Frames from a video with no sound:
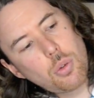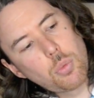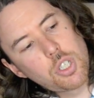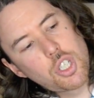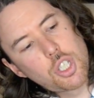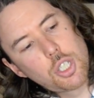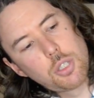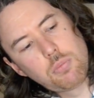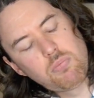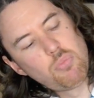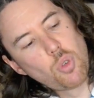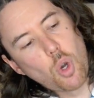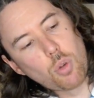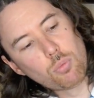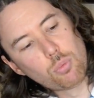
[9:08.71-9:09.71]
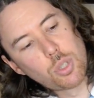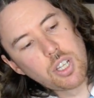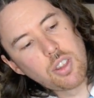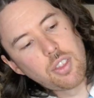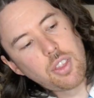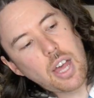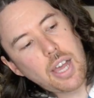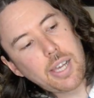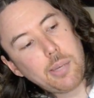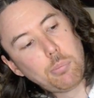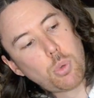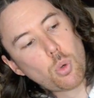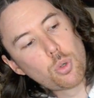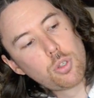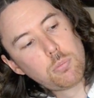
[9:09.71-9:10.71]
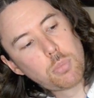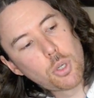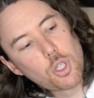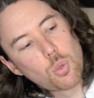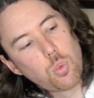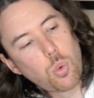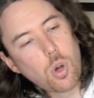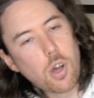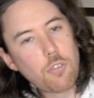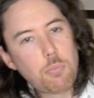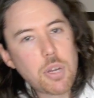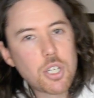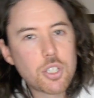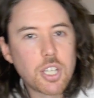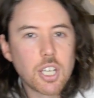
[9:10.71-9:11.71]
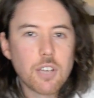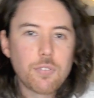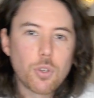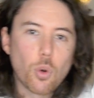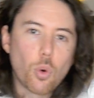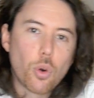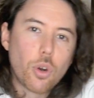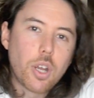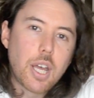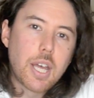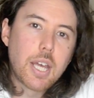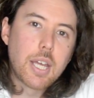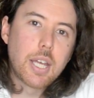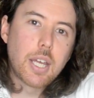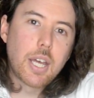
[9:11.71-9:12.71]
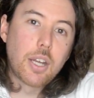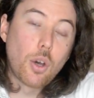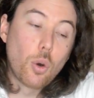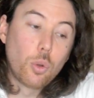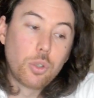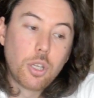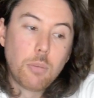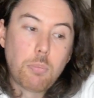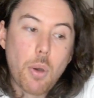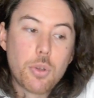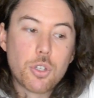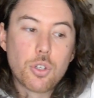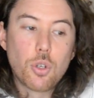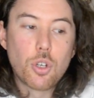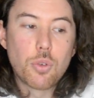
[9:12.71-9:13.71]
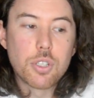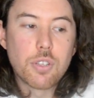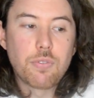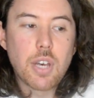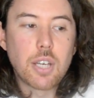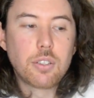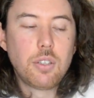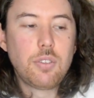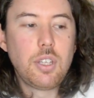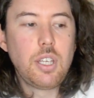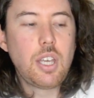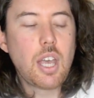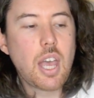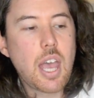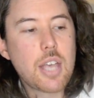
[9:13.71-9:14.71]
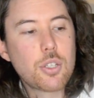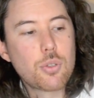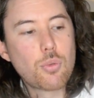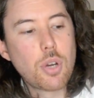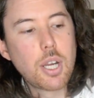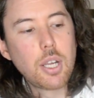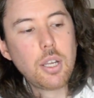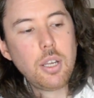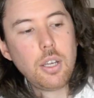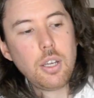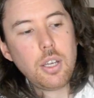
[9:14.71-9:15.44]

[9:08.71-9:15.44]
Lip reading: which is not really that important, but it's worth mentioning if you're an old Bowens shooter, is the fact that the S-ring